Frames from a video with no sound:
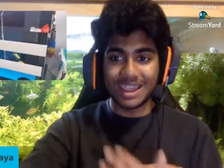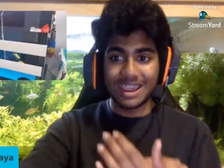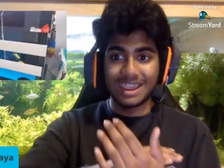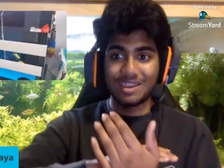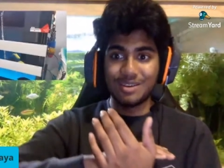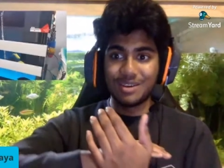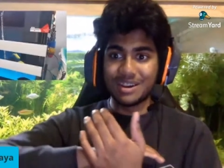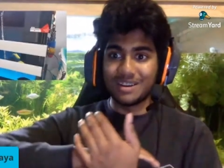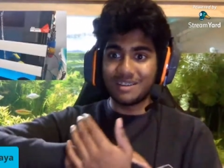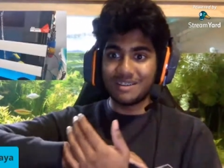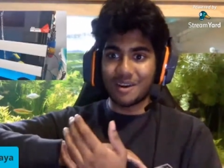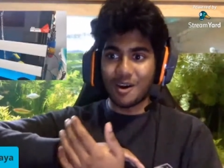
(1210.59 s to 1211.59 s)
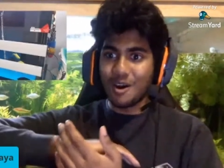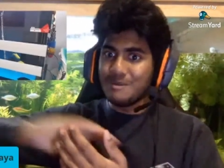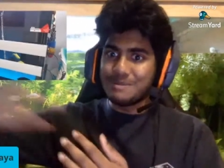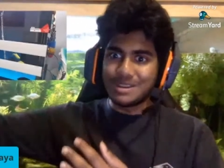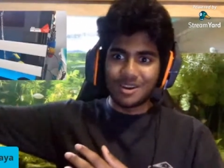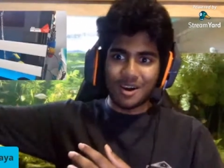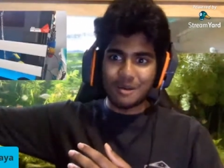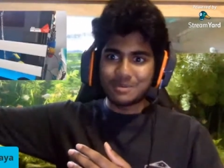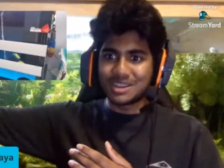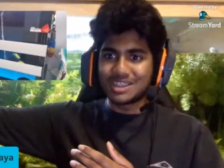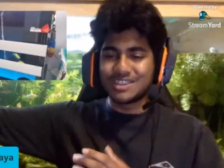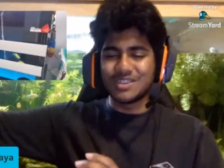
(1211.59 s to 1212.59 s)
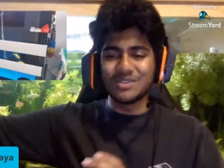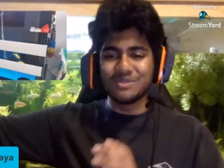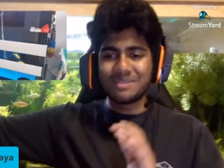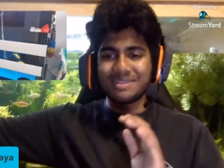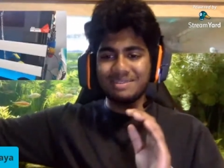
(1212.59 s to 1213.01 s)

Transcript: you can open your options to